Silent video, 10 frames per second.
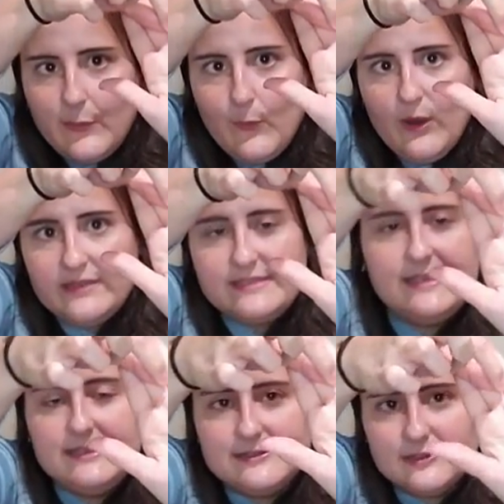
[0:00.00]
what
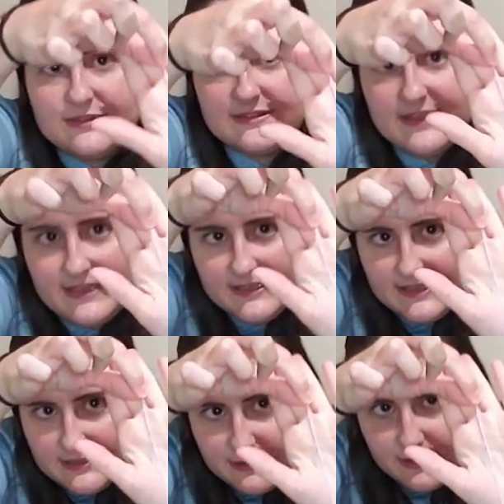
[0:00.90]
it looks like
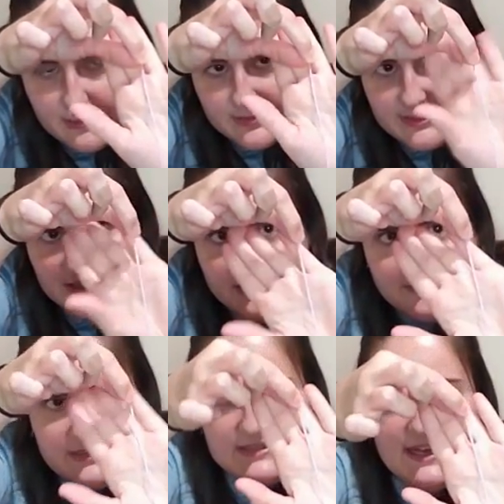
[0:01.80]
in terms
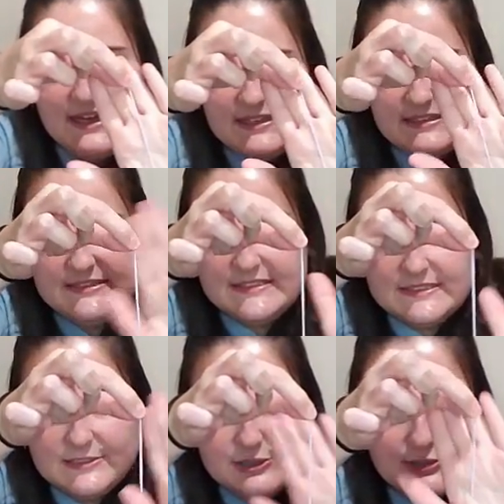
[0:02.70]
of size and
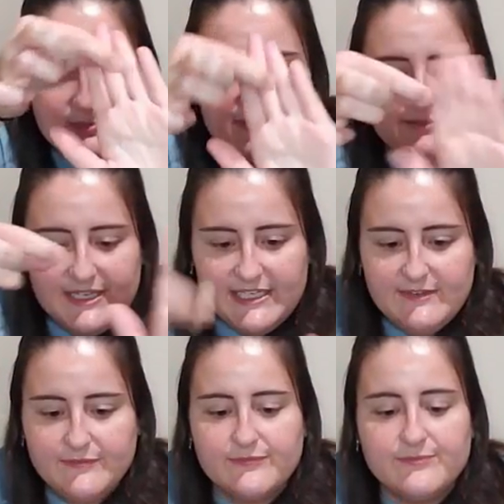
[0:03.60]
in terms of
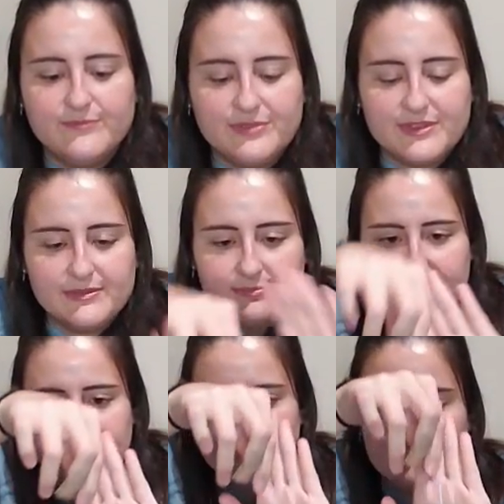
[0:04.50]
any
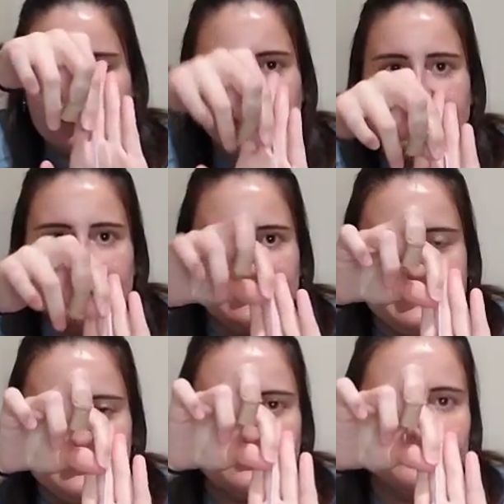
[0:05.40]
fraying
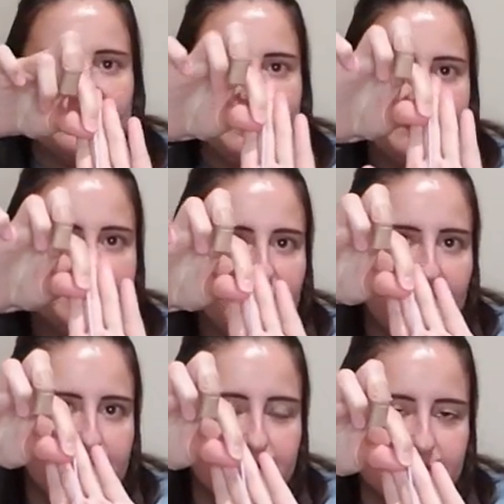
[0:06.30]
little strands
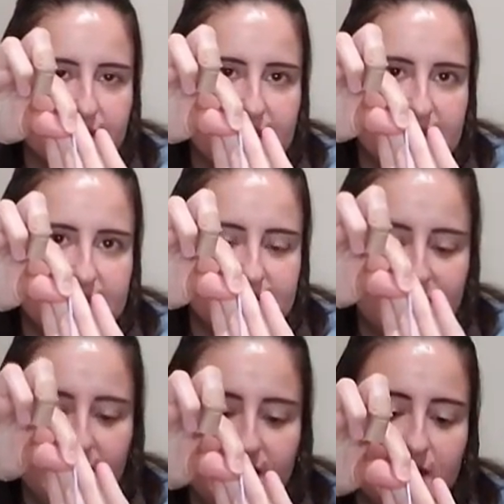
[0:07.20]
off of it.
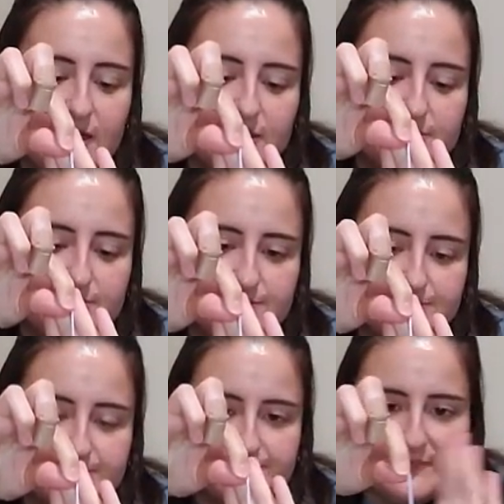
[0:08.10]

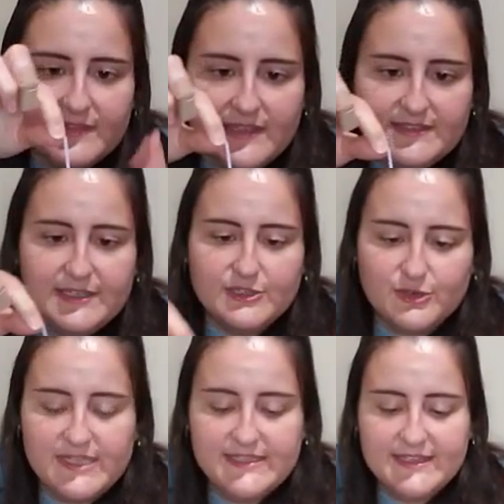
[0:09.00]
It's not
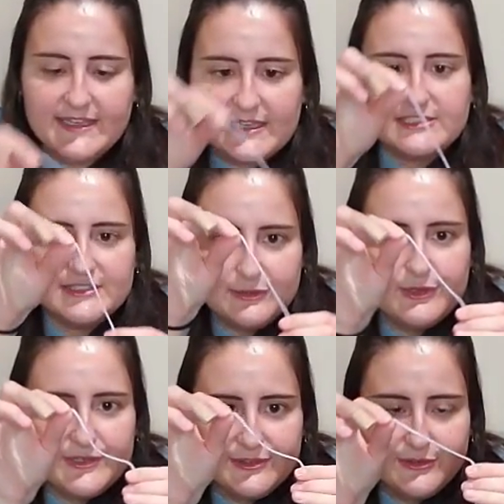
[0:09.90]
great. Like I can just
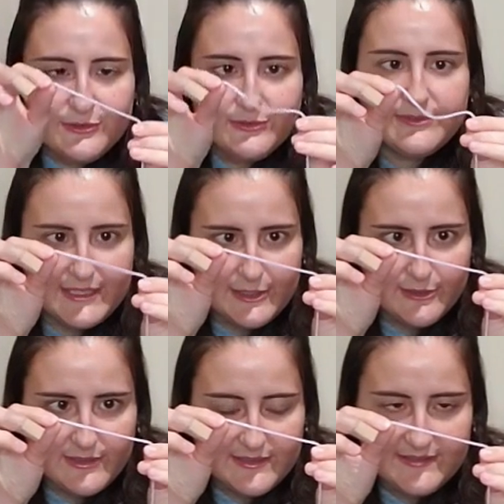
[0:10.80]
look through
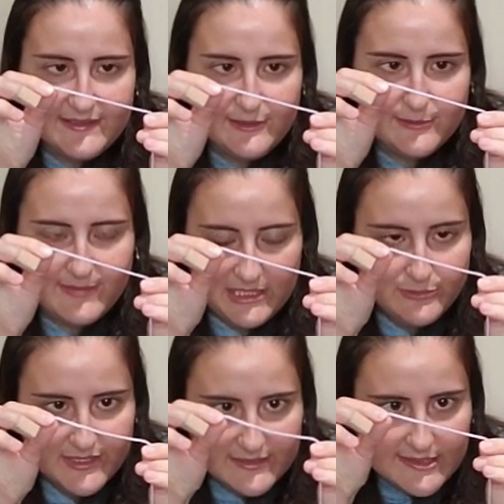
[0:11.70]
here and see on my
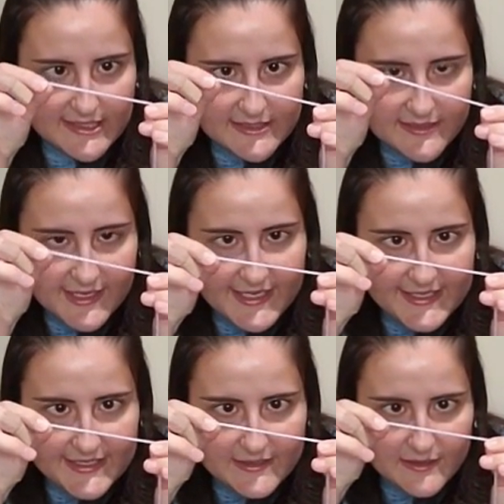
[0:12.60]
ring light that
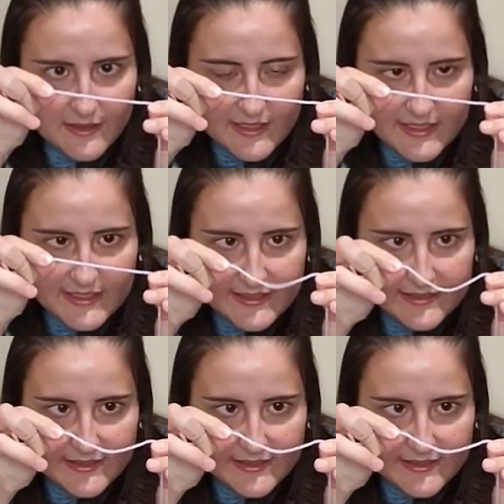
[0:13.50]
it